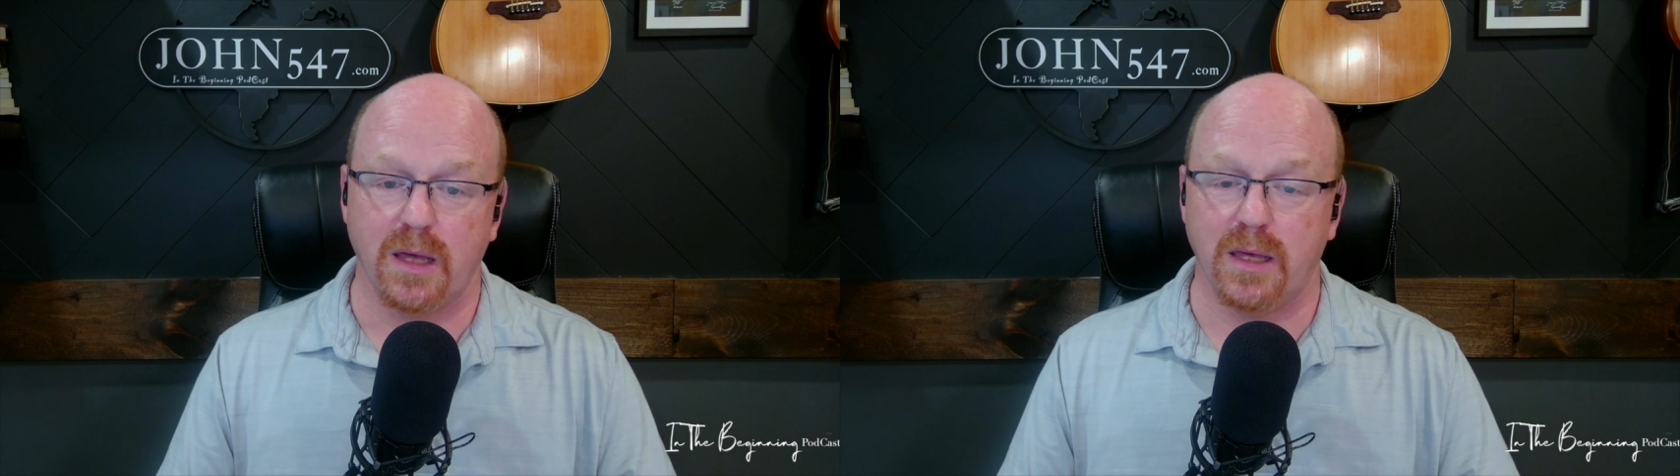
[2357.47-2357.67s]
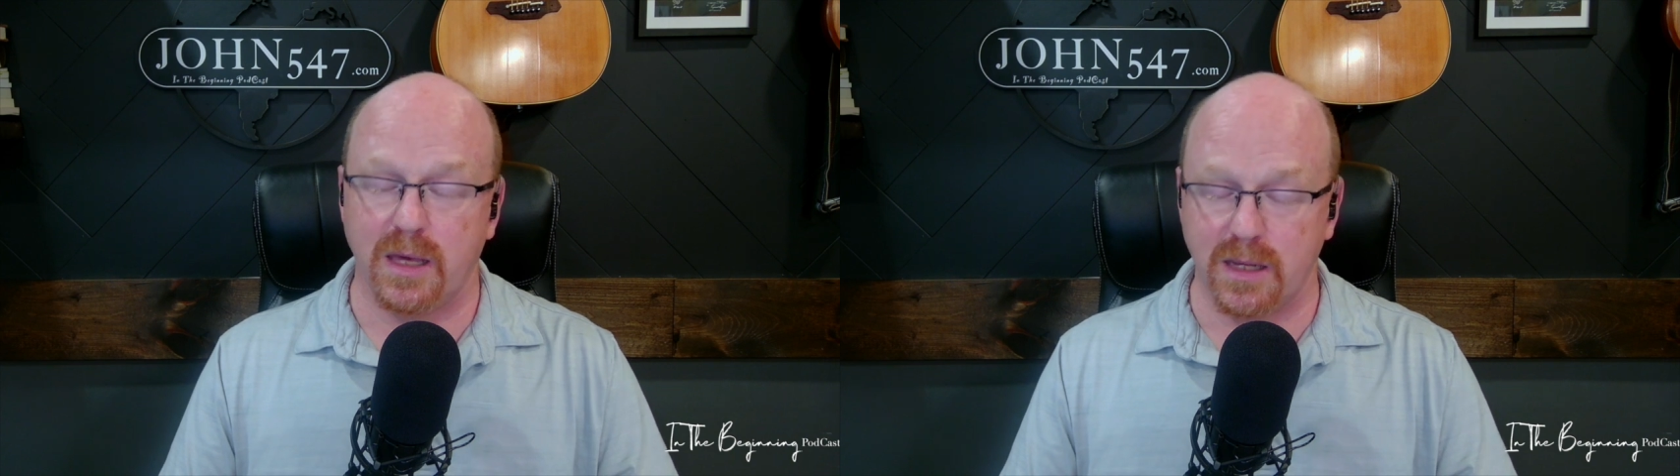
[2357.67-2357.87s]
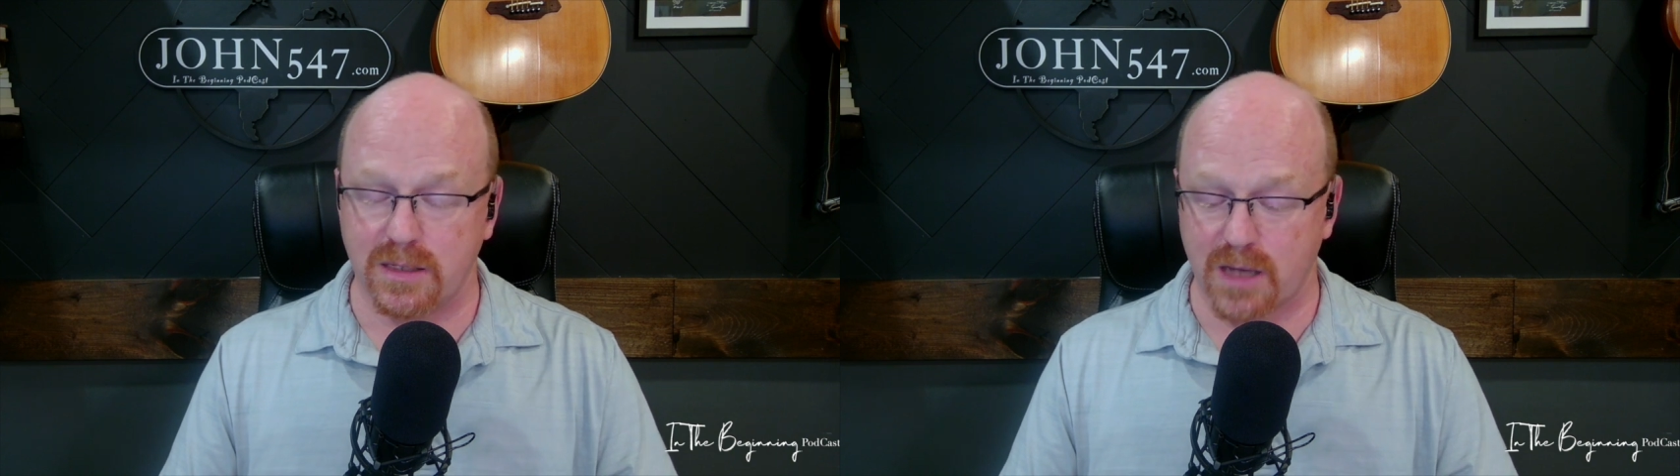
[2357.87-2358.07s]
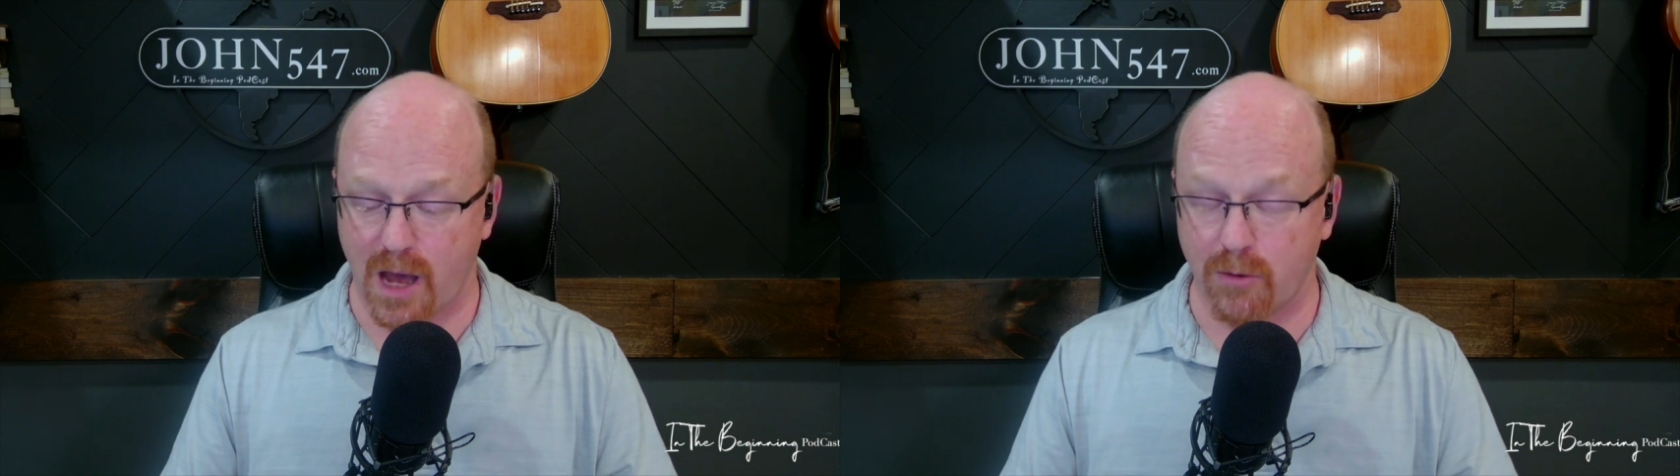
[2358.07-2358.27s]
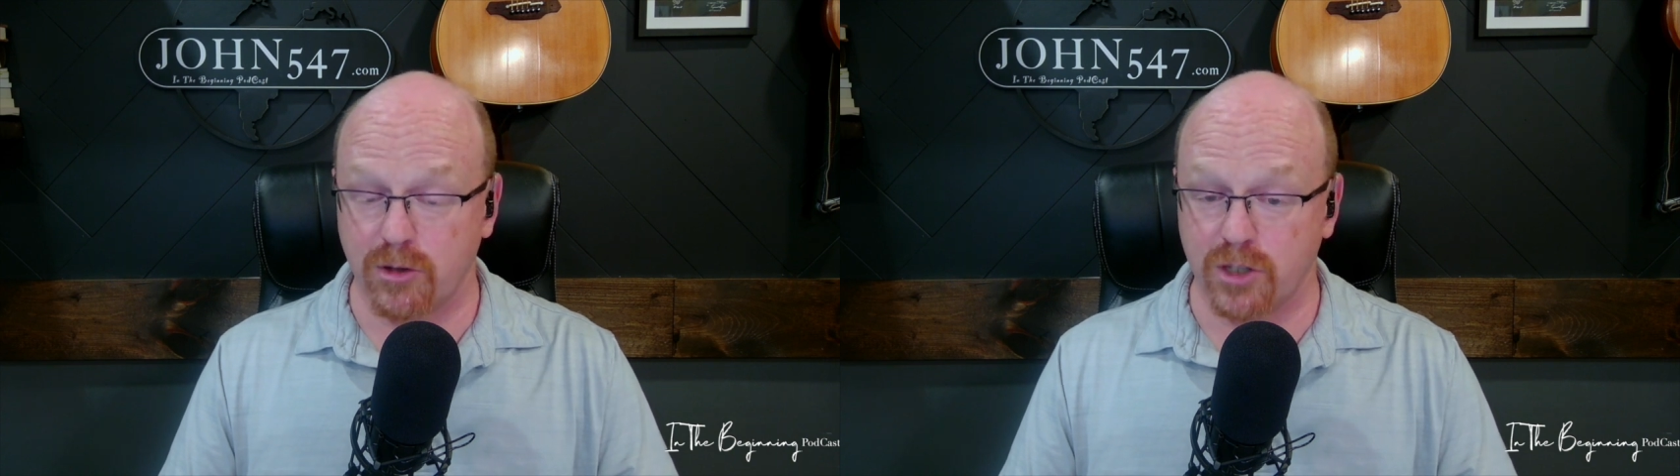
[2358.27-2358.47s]
it is
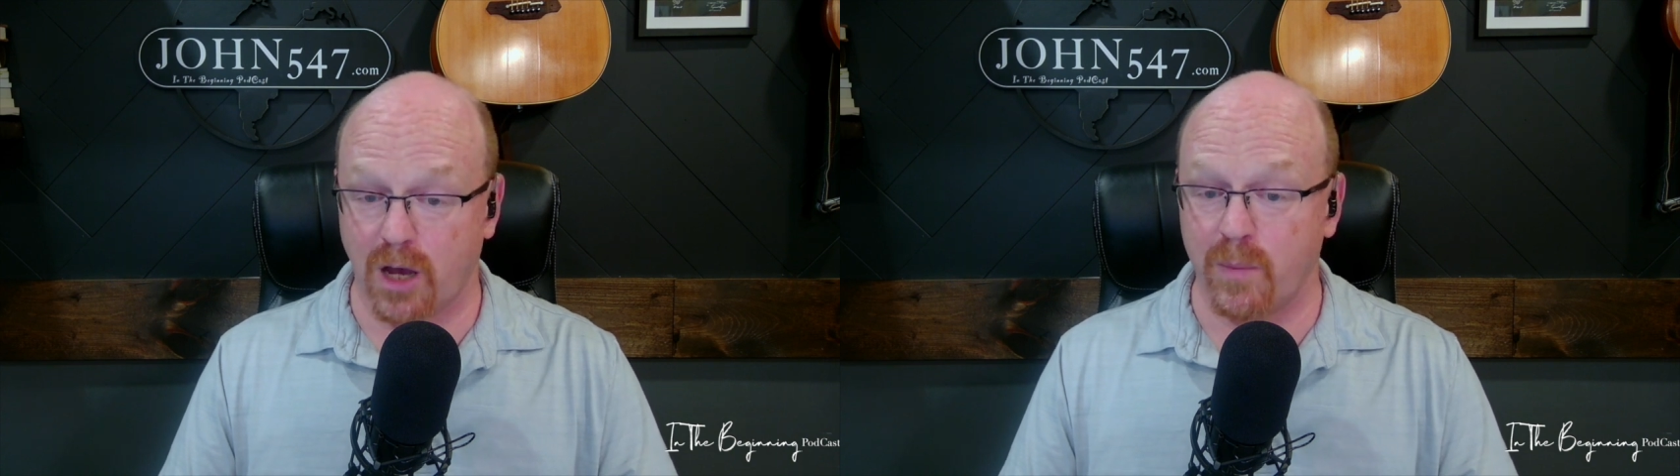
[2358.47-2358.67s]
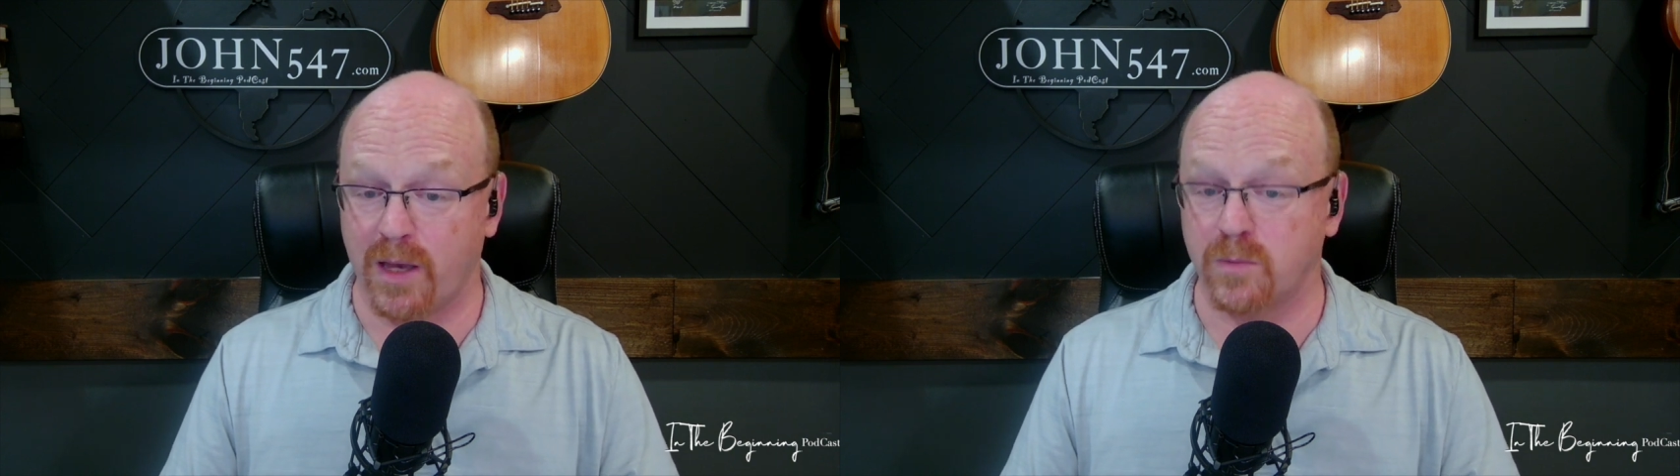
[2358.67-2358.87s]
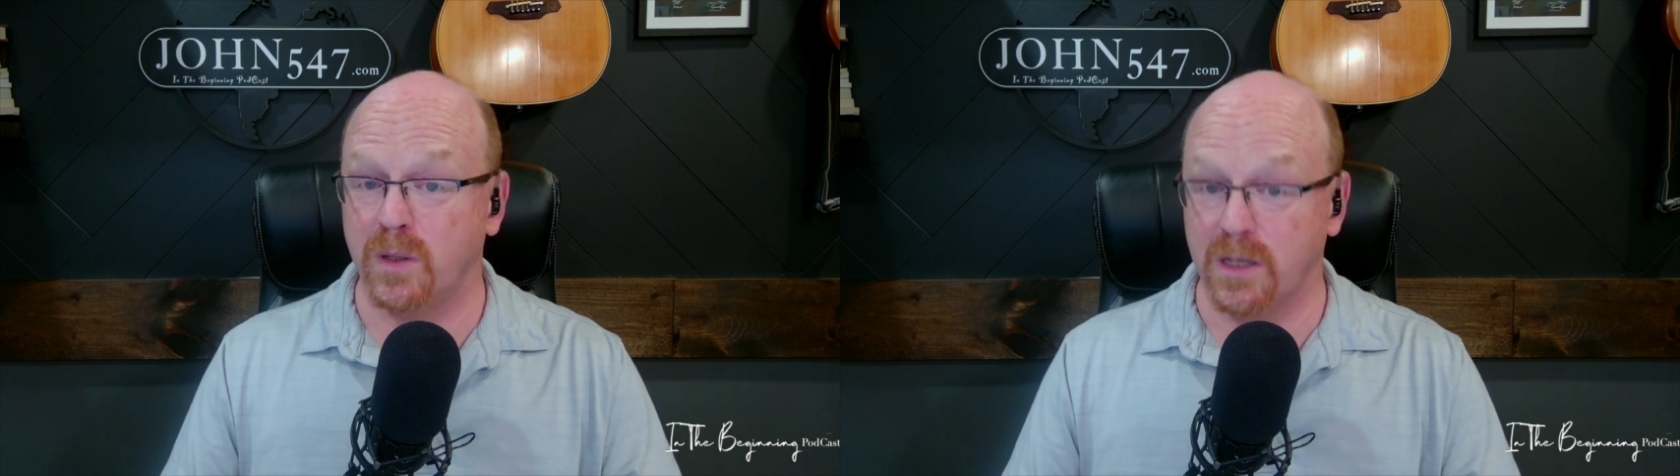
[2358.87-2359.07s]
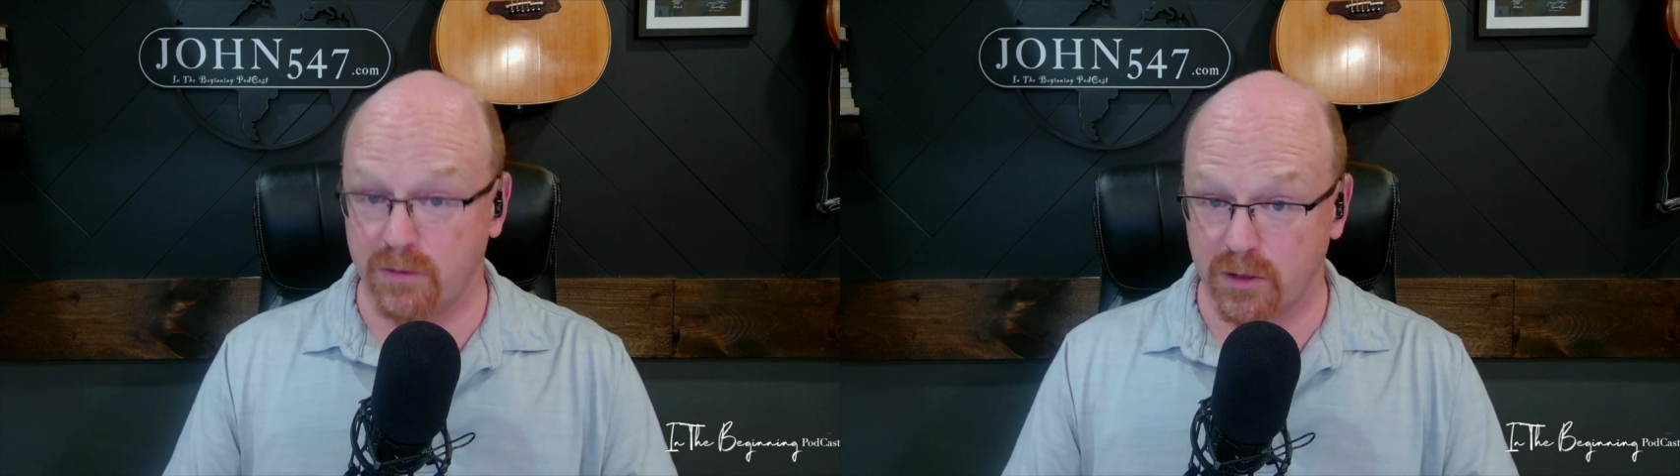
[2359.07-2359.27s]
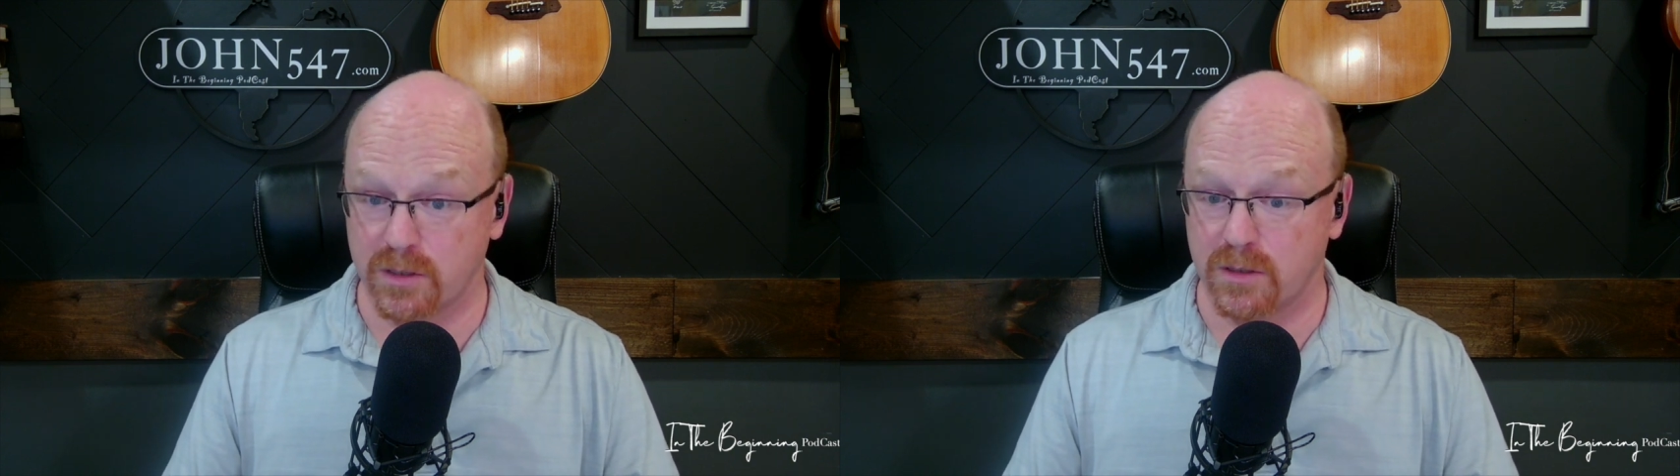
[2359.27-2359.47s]
our job as
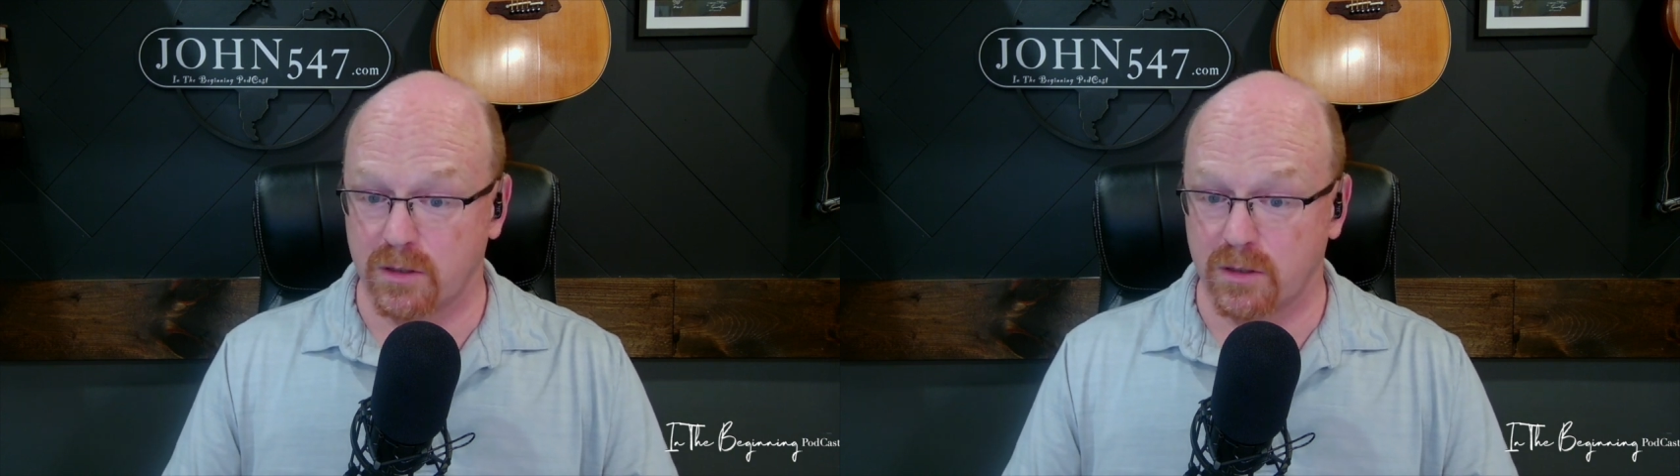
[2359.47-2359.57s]
believers